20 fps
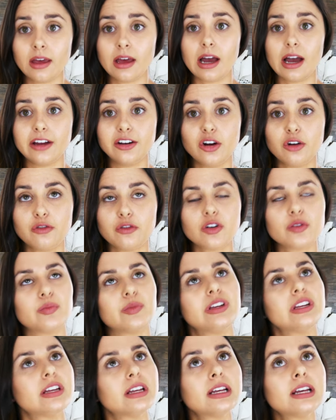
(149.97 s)
I know for
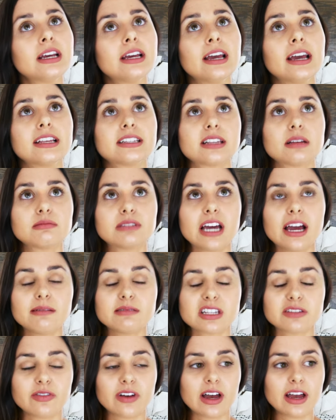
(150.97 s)
me,
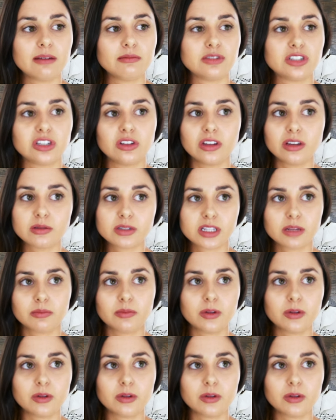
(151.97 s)
sometimes if I'm dealing with